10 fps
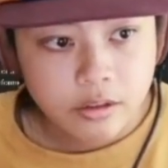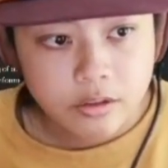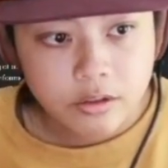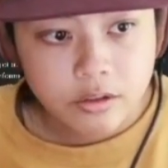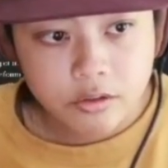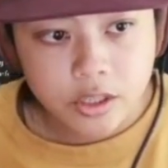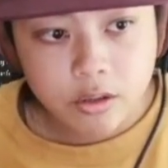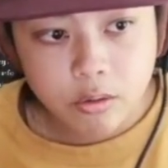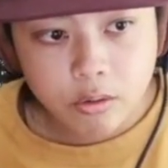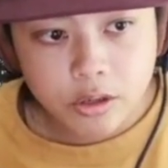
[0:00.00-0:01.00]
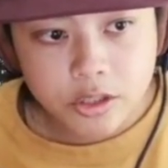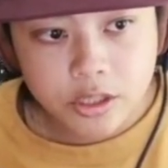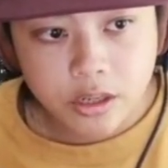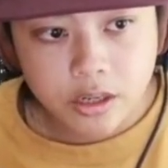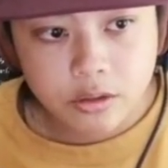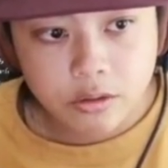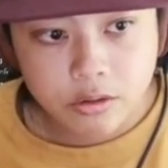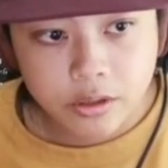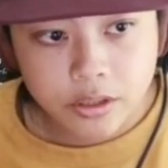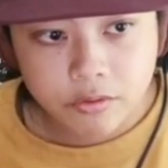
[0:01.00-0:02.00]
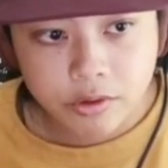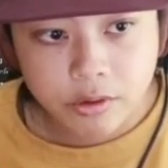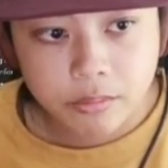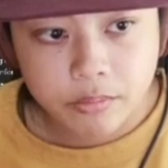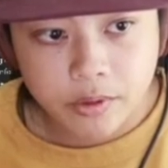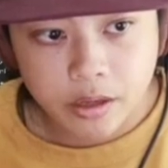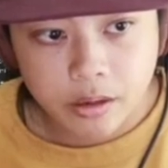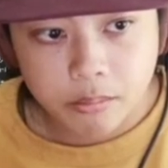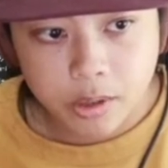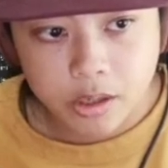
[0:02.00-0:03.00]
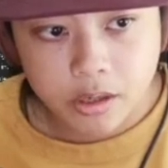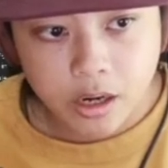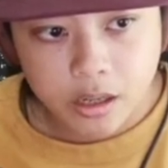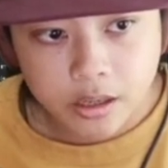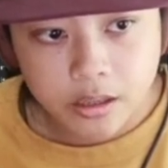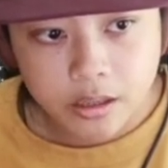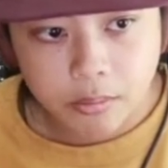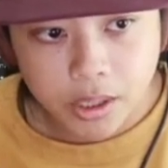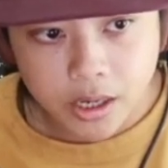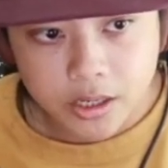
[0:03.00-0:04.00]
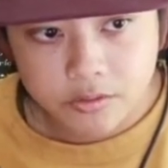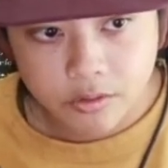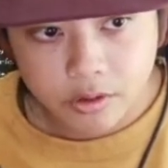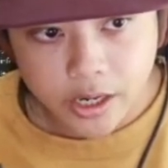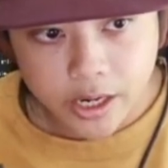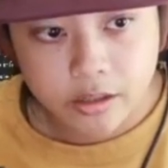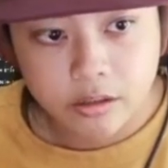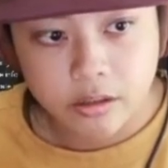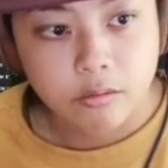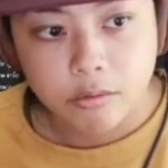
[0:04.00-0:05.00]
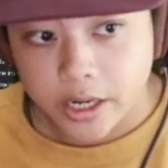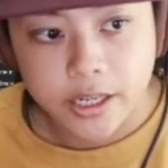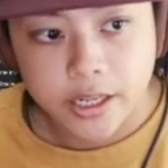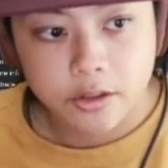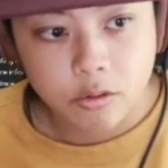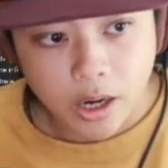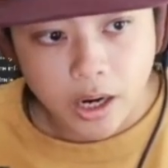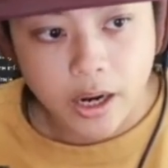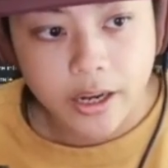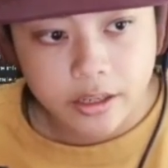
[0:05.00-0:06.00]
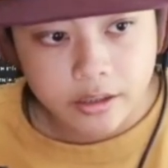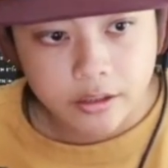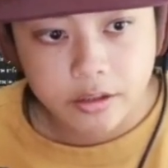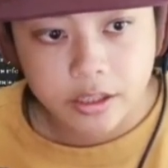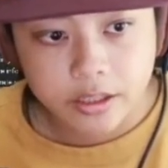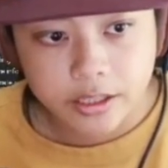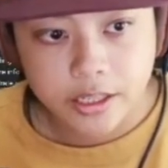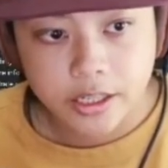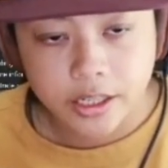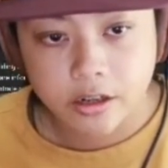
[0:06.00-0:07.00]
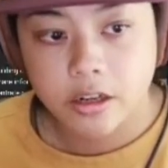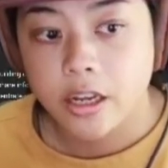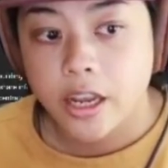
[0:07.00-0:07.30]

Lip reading: So single origin Honduras from the Marcala, La Paz varietal, Red Catuai. You can click in here.